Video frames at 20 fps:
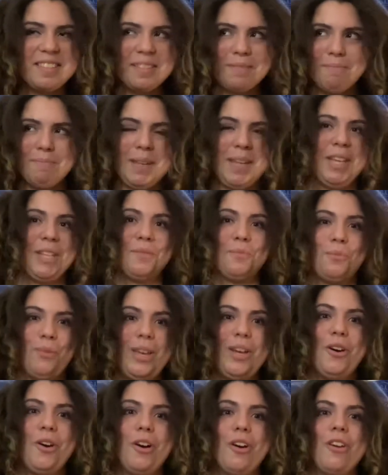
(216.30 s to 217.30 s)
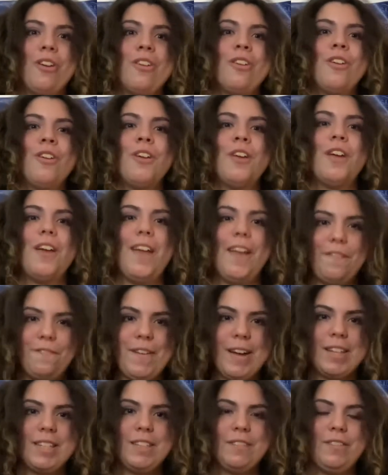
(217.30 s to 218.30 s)
because we are
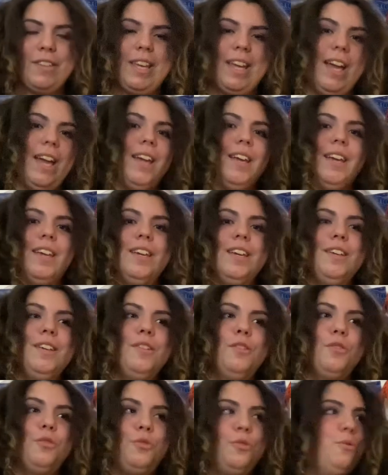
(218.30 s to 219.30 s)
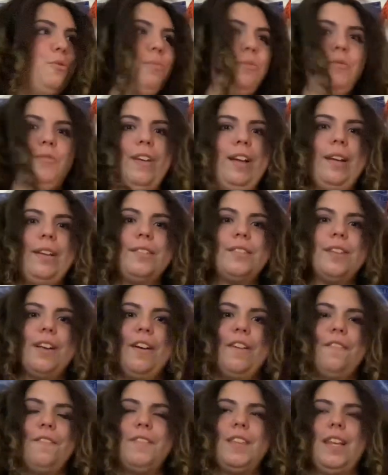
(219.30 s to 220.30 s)
effectively a super race
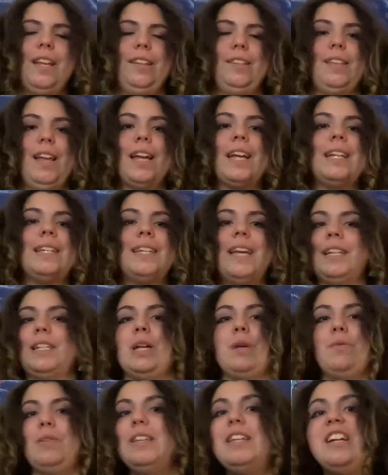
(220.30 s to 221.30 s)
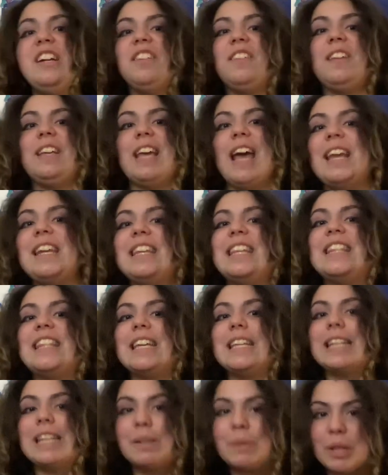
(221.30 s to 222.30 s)
of things that can take down nearly
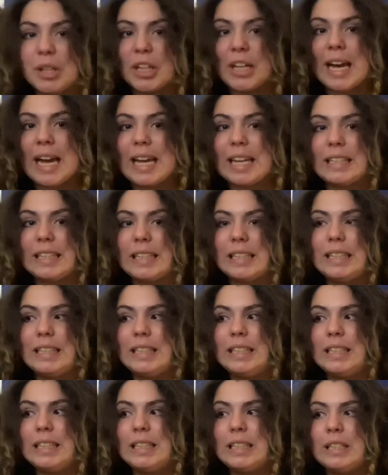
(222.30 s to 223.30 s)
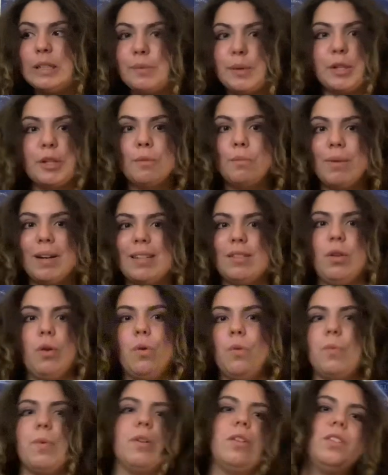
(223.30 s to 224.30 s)
anything that we are handed. We could break the
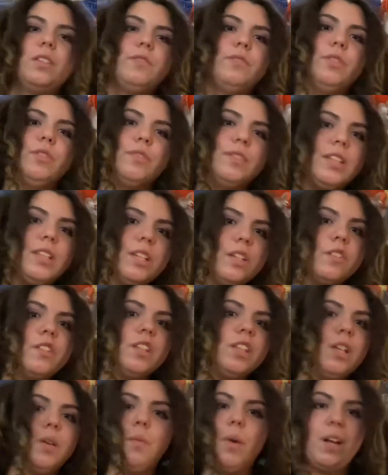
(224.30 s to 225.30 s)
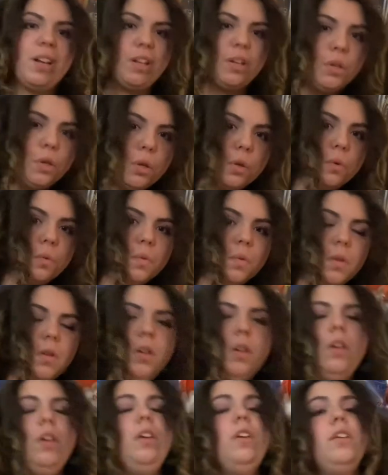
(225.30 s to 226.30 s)
whole world if we really, really wanted to.
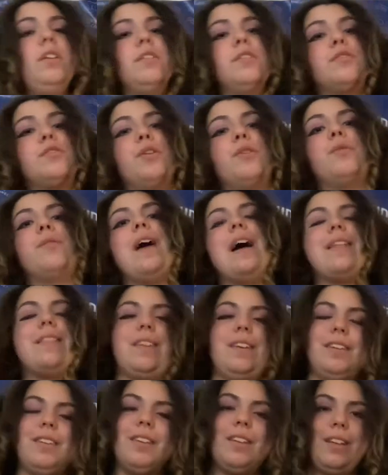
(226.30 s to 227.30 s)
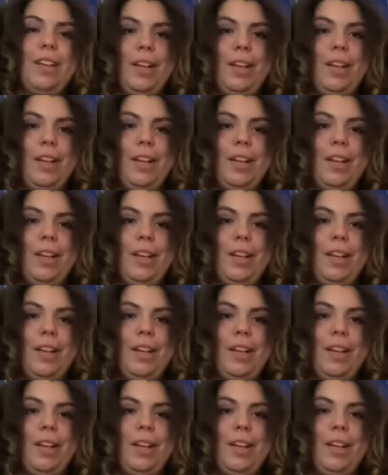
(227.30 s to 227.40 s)
So I think